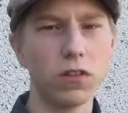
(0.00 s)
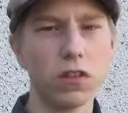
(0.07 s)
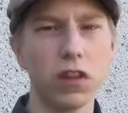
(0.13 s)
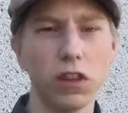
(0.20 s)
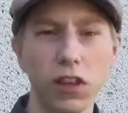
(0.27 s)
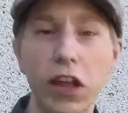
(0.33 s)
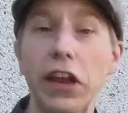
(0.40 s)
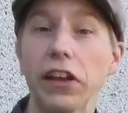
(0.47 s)

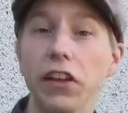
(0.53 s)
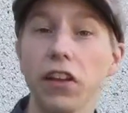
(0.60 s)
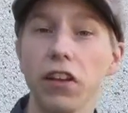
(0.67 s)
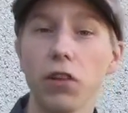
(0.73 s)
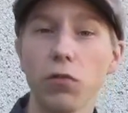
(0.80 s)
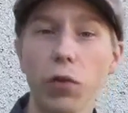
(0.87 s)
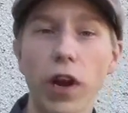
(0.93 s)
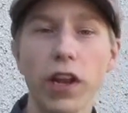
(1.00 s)
link
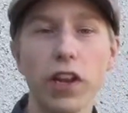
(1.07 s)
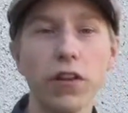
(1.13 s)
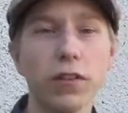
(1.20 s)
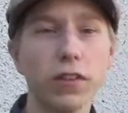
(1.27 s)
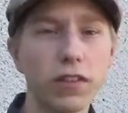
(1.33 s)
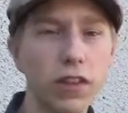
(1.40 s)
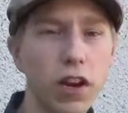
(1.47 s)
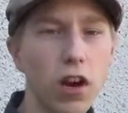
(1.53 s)
right here
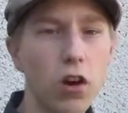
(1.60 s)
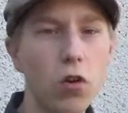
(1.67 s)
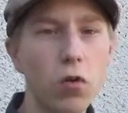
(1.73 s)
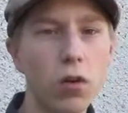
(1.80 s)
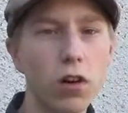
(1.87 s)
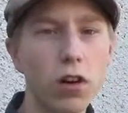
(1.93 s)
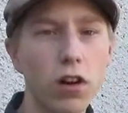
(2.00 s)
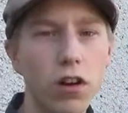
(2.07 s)
is go
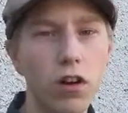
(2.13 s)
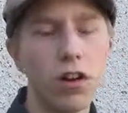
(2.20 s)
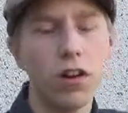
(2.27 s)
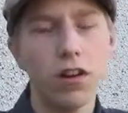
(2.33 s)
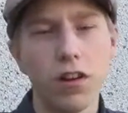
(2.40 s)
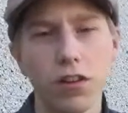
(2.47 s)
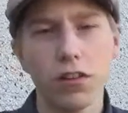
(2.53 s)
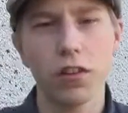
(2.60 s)

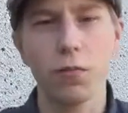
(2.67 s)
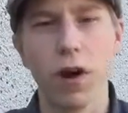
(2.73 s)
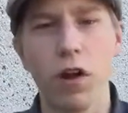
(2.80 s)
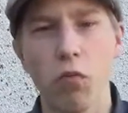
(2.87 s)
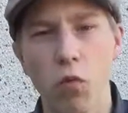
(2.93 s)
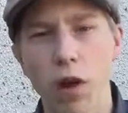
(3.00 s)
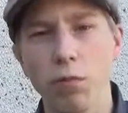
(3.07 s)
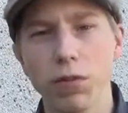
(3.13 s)
to my
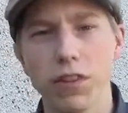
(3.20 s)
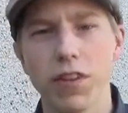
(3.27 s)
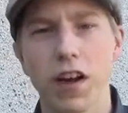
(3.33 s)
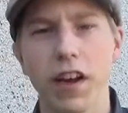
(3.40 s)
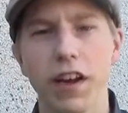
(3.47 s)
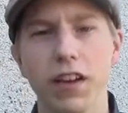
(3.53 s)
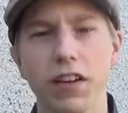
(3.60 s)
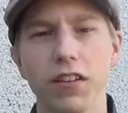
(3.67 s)

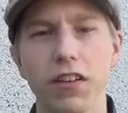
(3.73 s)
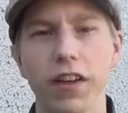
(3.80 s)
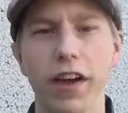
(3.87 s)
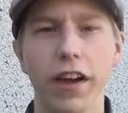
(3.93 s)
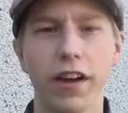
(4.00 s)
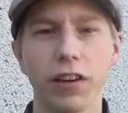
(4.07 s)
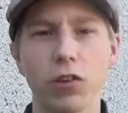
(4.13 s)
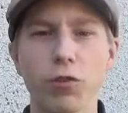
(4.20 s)
website,
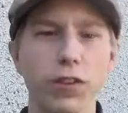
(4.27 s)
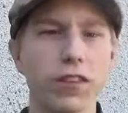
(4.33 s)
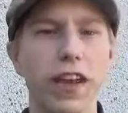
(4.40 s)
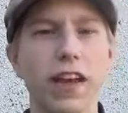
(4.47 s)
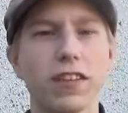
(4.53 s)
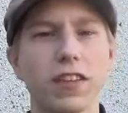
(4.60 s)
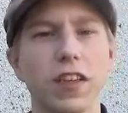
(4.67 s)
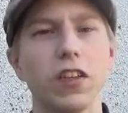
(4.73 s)

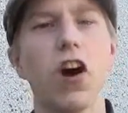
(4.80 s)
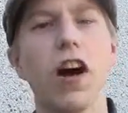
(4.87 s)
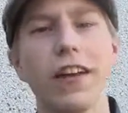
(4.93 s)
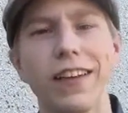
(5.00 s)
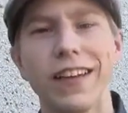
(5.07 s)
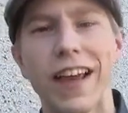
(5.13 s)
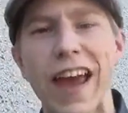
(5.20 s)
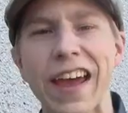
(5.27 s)

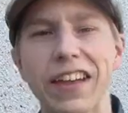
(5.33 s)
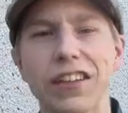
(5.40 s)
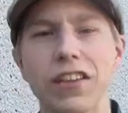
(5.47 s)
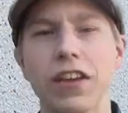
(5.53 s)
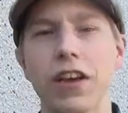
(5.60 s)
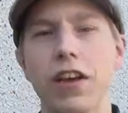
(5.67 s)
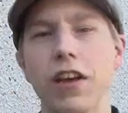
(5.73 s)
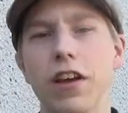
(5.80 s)
chrisgaskin.net.
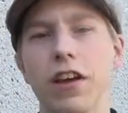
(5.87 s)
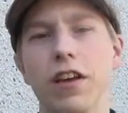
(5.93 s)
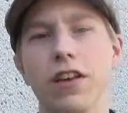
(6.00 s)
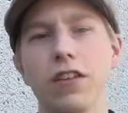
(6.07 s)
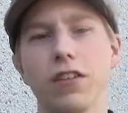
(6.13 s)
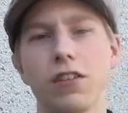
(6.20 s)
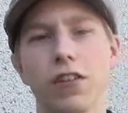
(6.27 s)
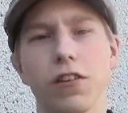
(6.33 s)

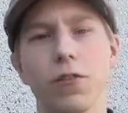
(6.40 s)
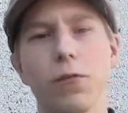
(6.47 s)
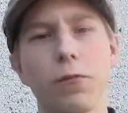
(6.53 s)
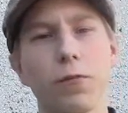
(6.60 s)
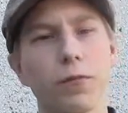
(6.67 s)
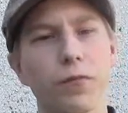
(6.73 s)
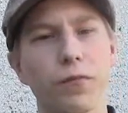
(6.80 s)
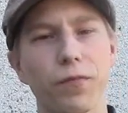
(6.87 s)
So
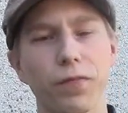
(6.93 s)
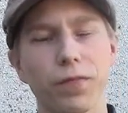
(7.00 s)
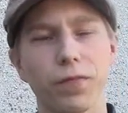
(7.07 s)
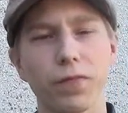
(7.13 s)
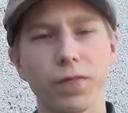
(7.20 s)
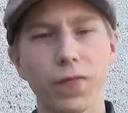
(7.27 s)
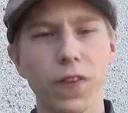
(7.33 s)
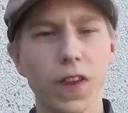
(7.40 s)

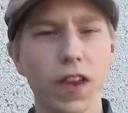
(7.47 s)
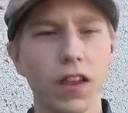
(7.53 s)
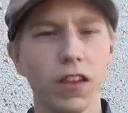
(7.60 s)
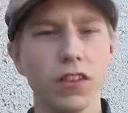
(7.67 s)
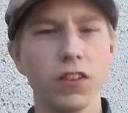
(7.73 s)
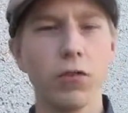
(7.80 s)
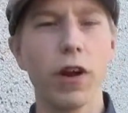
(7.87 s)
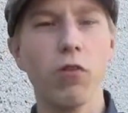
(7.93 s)

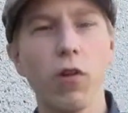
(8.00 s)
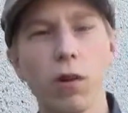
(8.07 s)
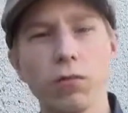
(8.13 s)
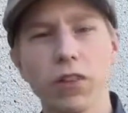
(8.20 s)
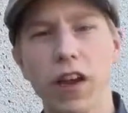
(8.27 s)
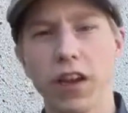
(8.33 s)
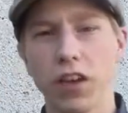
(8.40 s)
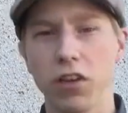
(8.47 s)
it's a great
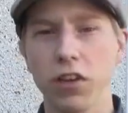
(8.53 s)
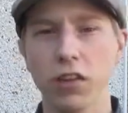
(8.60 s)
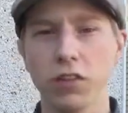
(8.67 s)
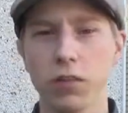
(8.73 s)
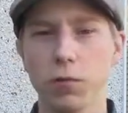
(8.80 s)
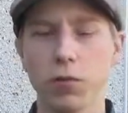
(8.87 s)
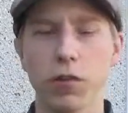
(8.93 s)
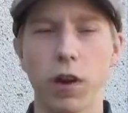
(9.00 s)
website. You can
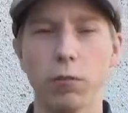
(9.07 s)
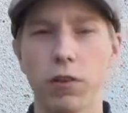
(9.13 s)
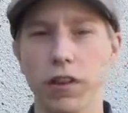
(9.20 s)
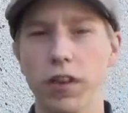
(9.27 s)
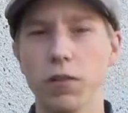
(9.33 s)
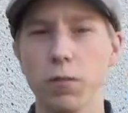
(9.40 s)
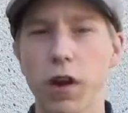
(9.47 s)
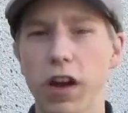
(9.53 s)
subscribe to
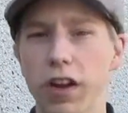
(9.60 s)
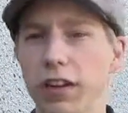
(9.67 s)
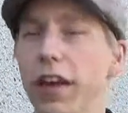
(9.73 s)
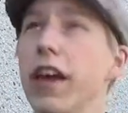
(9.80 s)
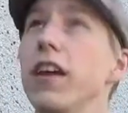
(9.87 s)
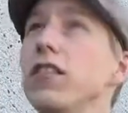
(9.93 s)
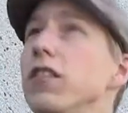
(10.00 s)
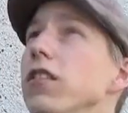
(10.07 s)
this podcast.